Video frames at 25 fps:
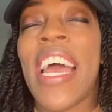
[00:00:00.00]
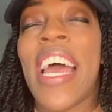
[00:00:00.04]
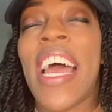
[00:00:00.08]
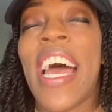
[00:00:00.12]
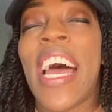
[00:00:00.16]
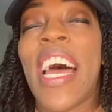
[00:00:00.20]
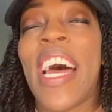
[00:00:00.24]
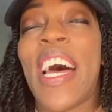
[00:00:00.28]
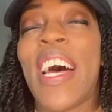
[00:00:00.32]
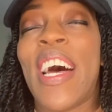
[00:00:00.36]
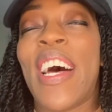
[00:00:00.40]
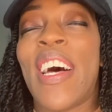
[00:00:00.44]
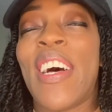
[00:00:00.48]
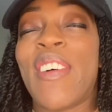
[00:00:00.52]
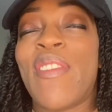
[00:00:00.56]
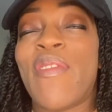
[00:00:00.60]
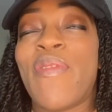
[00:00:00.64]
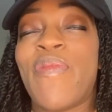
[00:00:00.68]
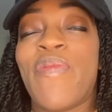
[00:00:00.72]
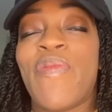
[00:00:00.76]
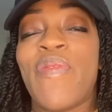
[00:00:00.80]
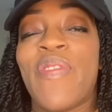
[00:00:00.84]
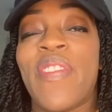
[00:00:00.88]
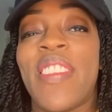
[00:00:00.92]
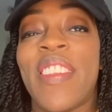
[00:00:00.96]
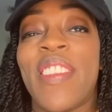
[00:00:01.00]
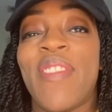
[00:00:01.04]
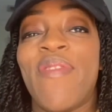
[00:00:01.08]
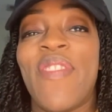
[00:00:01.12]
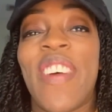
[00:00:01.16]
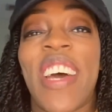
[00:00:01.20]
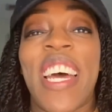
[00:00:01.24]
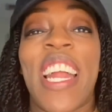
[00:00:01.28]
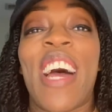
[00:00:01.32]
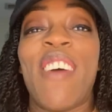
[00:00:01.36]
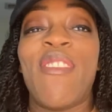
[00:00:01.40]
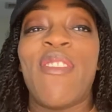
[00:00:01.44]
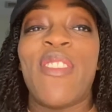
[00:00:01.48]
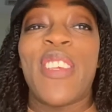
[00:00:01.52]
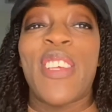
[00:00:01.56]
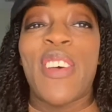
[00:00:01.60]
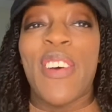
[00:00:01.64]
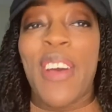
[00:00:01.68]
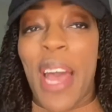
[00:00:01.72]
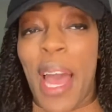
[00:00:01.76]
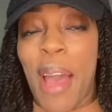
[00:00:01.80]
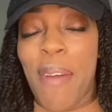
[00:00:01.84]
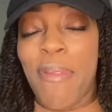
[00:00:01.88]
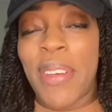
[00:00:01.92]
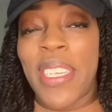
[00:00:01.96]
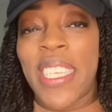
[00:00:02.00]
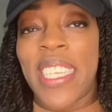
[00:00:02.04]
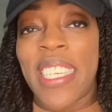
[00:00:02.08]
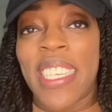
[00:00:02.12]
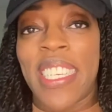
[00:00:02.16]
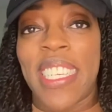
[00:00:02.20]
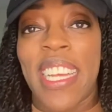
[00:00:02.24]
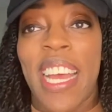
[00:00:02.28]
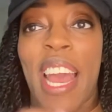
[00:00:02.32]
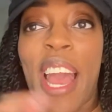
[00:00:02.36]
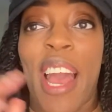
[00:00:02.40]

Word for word: um, but I'm so happy to say